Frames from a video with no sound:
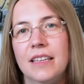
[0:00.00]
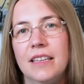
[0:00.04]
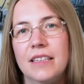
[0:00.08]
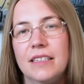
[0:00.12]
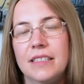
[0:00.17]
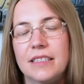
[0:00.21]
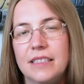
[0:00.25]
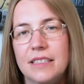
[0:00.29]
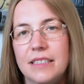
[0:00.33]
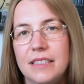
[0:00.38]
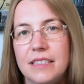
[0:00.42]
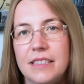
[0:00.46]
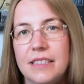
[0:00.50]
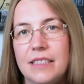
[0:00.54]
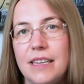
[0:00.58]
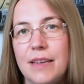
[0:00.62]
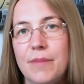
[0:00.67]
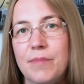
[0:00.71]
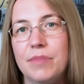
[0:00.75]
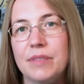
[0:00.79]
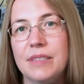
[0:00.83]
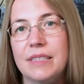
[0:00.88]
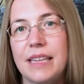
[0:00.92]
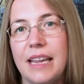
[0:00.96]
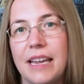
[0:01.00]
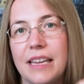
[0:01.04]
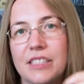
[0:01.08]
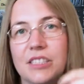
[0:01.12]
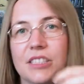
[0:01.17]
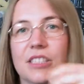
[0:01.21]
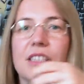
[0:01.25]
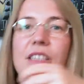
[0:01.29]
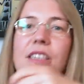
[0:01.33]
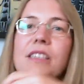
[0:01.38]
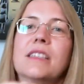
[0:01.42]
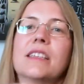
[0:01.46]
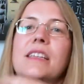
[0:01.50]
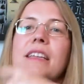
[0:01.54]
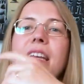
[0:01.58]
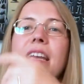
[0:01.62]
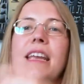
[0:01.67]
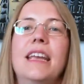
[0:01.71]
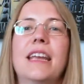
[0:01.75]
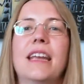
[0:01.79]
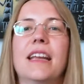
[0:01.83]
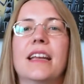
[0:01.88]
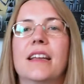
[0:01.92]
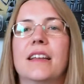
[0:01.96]
zip section under
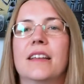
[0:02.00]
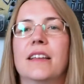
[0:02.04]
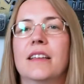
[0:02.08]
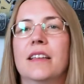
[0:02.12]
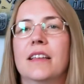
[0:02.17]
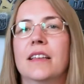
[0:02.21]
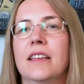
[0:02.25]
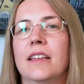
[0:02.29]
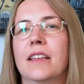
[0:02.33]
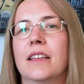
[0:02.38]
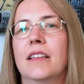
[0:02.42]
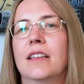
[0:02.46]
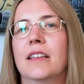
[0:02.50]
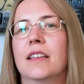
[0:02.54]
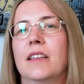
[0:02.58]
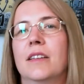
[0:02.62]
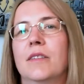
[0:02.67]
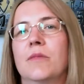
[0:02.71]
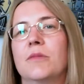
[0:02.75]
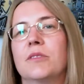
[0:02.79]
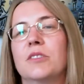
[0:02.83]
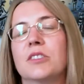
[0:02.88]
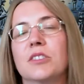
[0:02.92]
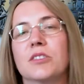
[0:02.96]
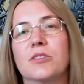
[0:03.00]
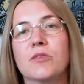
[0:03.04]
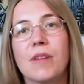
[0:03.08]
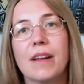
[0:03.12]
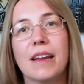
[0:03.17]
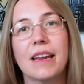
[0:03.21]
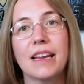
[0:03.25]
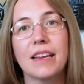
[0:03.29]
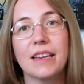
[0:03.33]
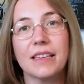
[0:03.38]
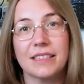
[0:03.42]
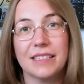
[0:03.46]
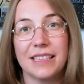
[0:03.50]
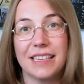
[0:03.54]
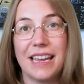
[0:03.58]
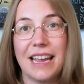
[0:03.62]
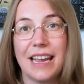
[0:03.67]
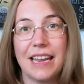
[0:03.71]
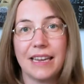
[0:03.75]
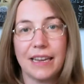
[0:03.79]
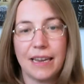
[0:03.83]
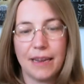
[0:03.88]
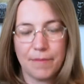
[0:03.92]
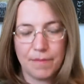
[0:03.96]
here, which is great because
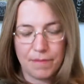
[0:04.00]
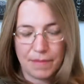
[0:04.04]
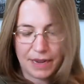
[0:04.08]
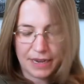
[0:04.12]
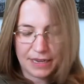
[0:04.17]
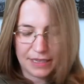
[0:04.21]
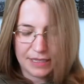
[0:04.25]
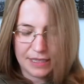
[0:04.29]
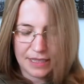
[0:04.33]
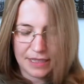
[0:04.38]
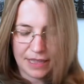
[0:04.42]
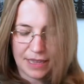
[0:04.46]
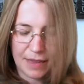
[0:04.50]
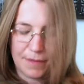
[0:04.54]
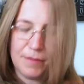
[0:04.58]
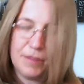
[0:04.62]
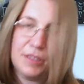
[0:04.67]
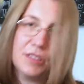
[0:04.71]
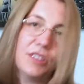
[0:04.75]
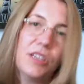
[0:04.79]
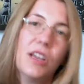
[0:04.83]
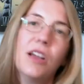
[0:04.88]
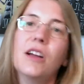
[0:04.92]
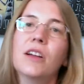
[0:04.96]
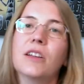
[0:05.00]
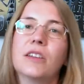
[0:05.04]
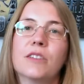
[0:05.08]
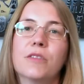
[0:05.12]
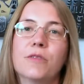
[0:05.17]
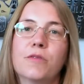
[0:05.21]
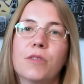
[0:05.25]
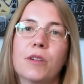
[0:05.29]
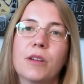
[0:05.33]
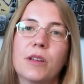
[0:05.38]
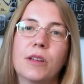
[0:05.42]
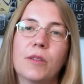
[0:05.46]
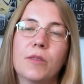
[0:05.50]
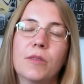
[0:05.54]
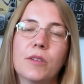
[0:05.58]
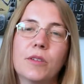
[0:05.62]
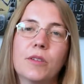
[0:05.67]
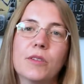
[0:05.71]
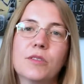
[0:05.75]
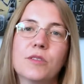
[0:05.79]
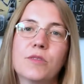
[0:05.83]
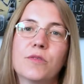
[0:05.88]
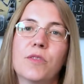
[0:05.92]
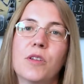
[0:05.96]
again, it makes it that much harder for anyone
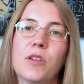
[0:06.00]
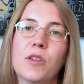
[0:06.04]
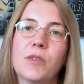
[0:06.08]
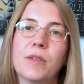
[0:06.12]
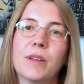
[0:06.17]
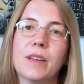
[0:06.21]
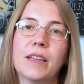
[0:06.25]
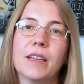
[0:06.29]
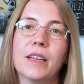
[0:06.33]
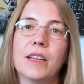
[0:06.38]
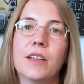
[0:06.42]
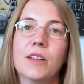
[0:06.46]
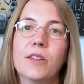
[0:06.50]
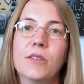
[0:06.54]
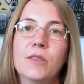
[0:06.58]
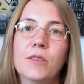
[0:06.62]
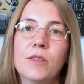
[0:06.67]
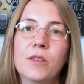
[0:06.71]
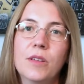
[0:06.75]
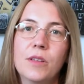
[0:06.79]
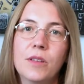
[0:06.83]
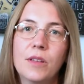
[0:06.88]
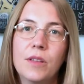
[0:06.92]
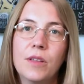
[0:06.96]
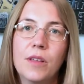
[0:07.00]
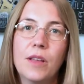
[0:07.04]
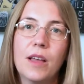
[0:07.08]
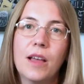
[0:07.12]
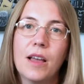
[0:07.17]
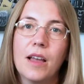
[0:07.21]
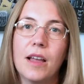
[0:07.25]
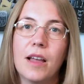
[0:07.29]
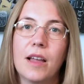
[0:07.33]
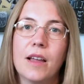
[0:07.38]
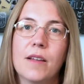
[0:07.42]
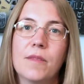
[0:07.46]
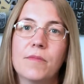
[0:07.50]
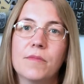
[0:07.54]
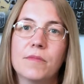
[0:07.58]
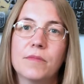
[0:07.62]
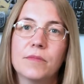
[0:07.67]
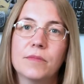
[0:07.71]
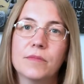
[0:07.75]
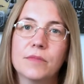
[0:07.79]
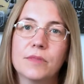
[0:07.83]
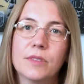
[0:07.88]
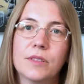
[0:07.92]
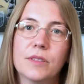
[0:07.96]
who's following you
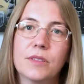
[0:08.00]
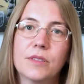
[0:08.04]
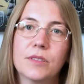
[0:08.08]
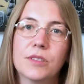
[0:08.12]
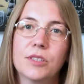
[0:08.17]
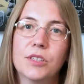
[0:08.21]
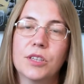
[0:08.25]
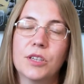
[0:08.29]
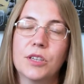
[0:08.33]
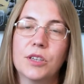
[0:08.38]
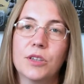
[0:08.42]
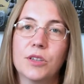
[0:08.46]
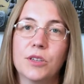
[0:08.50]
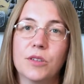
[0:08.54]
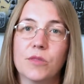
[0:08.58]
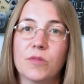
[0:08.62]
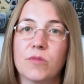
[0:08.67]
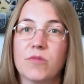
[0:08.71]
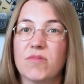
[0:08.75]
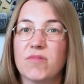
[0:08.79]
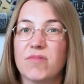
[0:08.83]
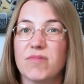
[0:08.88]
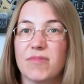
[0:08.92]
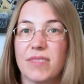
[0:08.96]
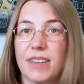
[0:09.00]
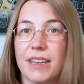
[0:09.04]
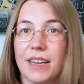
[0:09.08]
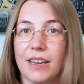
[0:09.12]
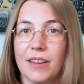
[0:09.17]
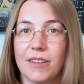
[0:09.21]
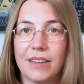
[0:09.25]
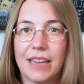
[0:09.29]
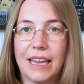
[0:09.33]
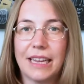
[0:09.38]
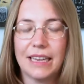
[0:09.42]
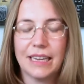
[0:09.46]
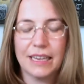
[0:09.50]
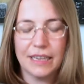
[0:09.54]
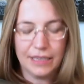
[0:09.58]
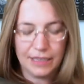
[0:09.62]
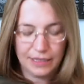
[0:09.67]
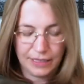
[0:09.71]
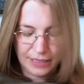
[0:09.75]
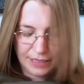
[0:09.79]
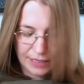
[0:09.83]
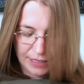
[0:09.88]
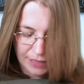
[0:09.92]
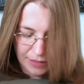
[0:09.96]
to, get in
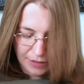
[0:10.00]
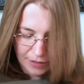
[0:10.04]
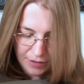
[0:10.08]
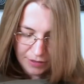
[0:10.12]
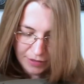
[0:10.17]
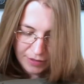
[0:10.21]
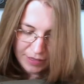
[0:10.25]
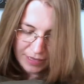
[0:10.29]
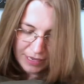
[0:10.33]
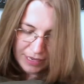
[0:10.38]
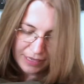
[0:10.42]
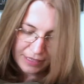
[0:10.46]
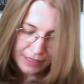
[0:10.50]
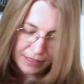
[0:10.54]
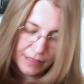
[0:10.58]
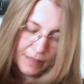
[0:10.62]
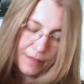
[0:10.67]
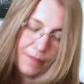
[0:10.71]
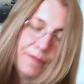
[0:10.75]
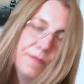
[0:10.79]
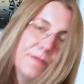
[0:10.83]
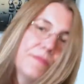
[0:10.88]
and steal your things.